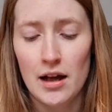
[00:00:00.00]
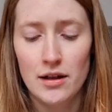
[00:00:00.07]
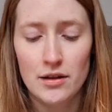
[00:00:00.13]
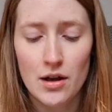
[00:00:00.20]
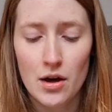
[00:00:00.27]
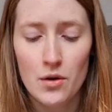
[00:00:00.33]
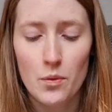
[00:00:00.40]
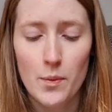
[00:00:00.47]

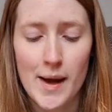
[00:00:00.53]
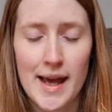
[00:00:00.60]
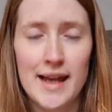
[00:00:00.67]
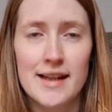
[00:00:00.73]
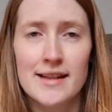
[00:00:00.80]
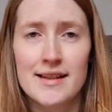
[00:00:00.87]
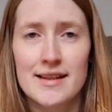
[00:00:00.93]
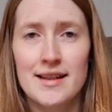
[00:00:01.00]
low
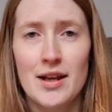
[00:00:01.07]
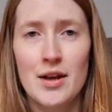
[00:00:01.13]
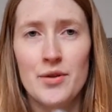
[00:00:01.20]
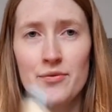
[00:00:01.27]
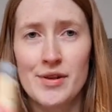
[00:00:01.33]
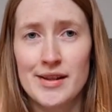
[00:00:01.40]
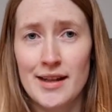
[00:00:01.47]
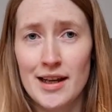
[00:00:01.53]
waste,
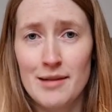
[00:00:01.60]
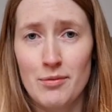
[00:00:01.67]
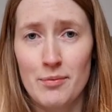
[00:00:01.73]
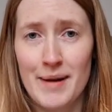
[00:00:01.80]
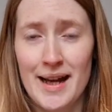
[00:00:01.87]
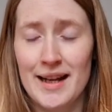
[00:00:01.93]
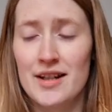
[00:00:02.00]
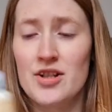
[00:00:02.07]
recyclable
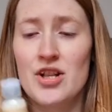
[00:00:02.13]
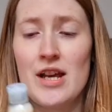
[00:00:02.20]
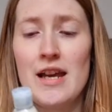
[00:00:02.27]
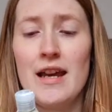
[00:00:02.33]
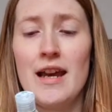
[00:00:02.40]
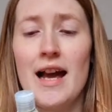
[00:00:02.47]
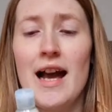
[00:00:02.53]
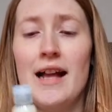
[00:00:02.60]

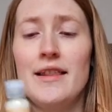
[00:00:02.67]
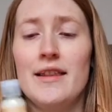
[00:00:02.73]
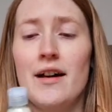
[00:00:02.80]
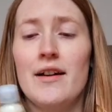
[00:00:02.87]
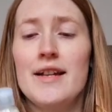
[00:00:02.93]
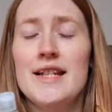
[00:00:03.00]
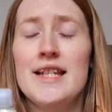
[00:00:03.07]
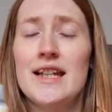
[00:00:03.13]
packaging. And the
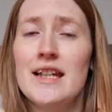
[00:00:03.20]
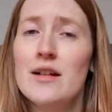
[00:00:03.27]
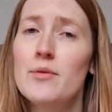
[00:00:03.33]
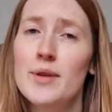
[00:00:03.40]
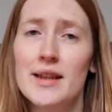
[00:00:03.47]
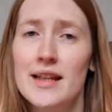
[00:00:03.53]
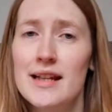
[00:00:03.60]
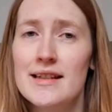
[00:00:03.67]
idea
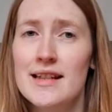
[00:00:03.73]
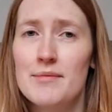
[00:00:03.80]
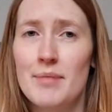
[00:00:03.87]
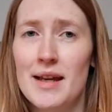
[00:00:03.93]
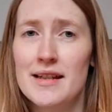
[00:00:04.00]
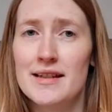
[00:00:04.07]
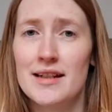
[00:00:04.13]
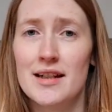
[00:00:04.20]
with this is
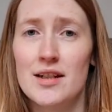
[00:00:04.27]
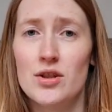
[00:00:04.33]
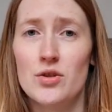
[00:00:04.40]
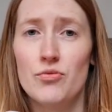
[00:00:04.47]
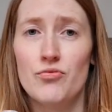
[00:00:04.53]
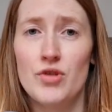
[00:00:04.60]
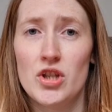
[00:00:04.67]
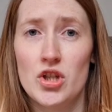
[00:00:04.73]
basically
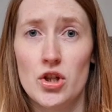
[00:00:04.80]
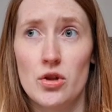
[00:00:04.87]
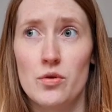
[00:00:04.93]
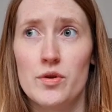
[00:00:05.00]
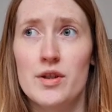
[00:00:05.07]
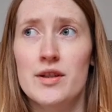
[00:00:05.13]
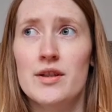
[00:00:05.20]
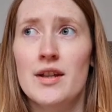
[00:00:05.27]
to
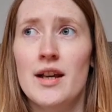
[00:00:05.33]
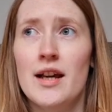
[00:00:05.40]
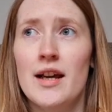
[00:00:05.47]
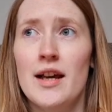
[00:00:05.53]
reduce